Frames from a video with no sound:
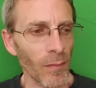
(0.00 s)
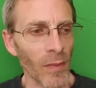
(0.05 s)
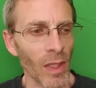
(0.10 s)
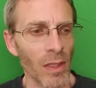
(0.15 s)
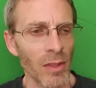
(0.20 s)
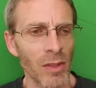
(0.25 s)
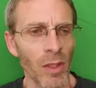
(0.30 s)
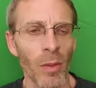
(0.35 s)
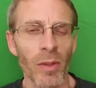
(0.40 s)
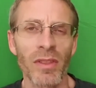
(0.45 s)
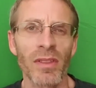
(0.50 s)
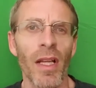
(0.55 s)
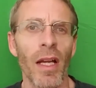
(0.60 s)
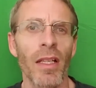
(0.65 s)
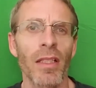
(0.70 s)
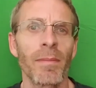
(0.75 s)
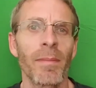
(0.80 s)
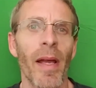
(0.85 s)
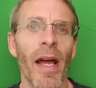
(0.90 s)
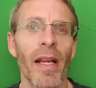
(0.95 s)
So it's not as
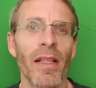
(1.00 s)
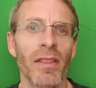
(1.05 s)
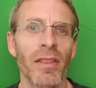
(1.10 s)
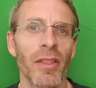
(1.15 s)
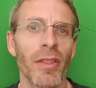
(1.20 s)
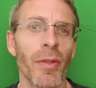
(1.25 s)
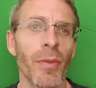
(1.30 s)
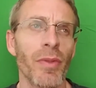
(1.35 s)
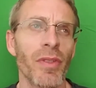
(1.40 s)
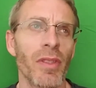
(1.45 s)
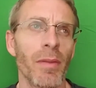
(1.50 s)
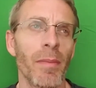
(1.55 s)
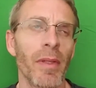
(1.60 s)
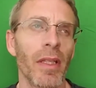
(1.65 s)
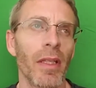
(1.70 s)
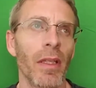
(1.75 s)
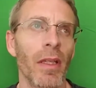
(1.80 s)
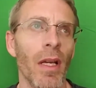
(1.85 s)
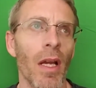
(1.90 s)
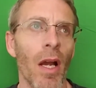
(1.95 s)
bad as it used to be,
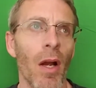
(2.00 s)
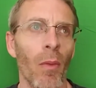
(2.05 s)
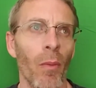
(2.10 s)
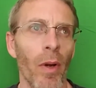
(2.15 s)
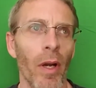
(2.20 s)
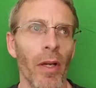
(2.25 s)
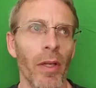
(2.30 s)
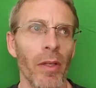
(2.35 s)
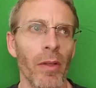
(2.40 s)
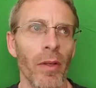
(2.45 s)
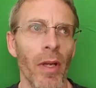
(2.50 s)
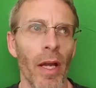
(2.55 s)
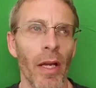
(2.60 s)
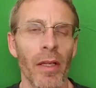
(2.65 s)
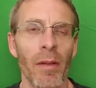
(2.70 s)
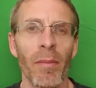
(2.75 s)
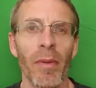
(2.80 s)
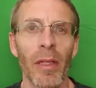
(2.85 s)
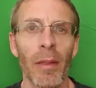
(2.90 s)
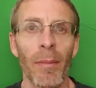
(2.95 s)
where you had to
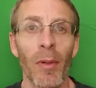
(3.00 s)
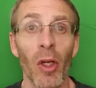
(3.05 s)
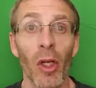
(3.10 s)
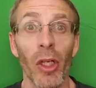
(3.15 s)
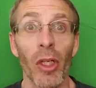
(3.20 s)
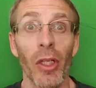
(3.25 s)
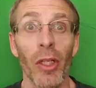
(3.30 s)
bring a book,